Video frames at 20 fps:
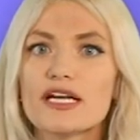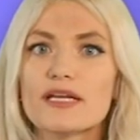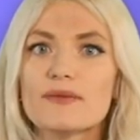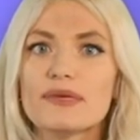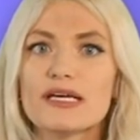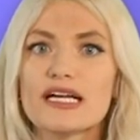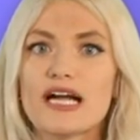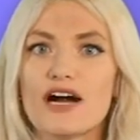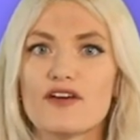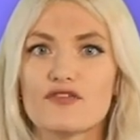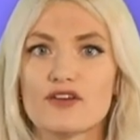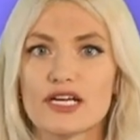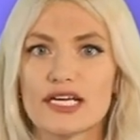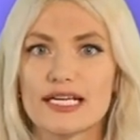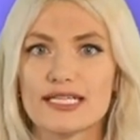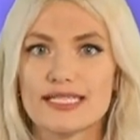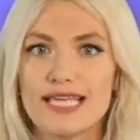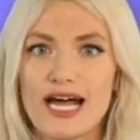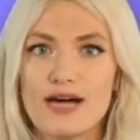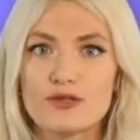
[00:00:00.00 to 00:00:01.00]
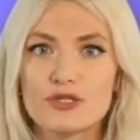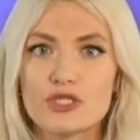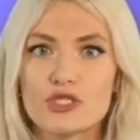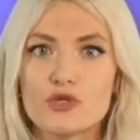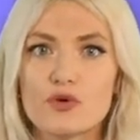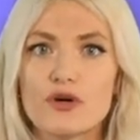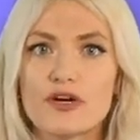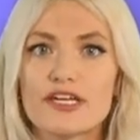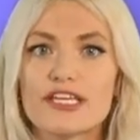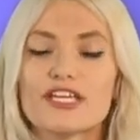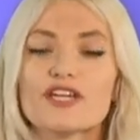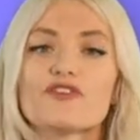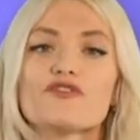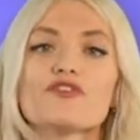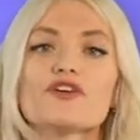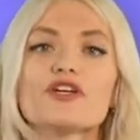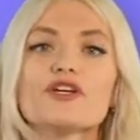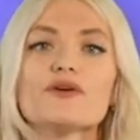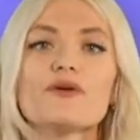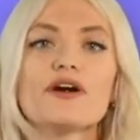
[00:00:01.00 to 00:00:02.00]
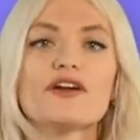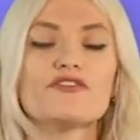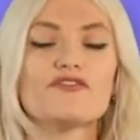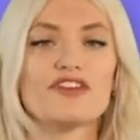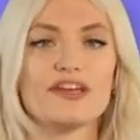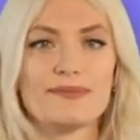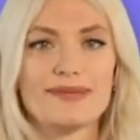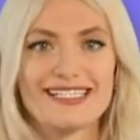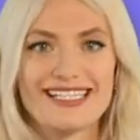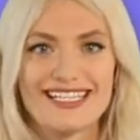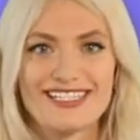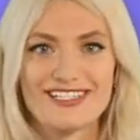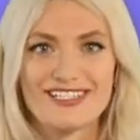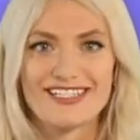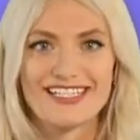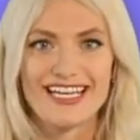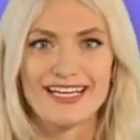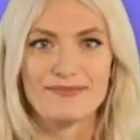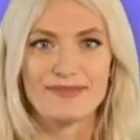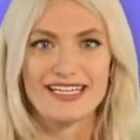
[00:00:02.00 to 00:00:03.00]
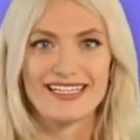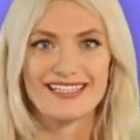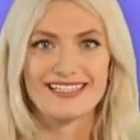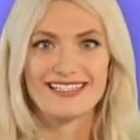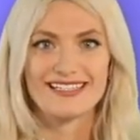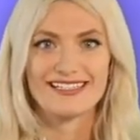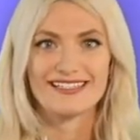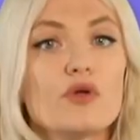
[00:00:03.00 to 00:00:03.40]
we're going to be covering his house tour here for you on Famous Entertainment.